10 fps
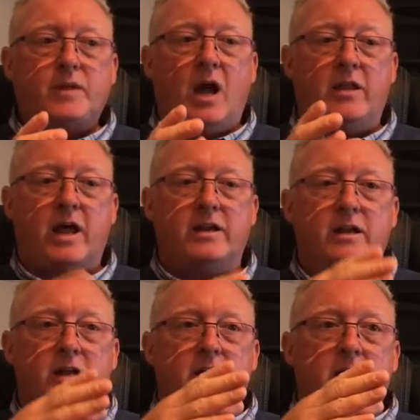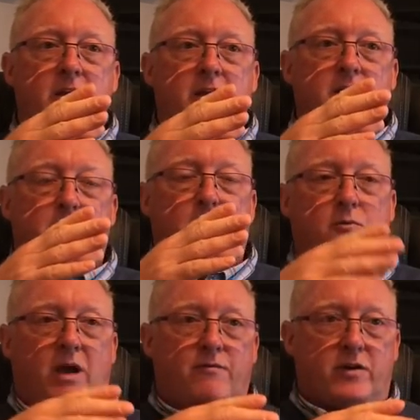And then you
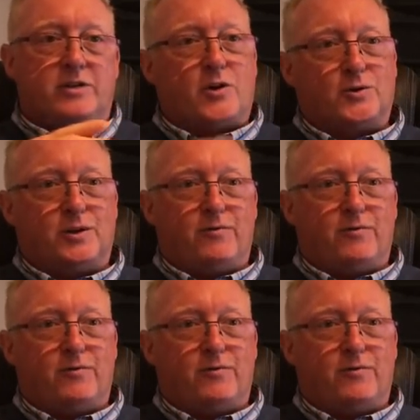do that for each horse in the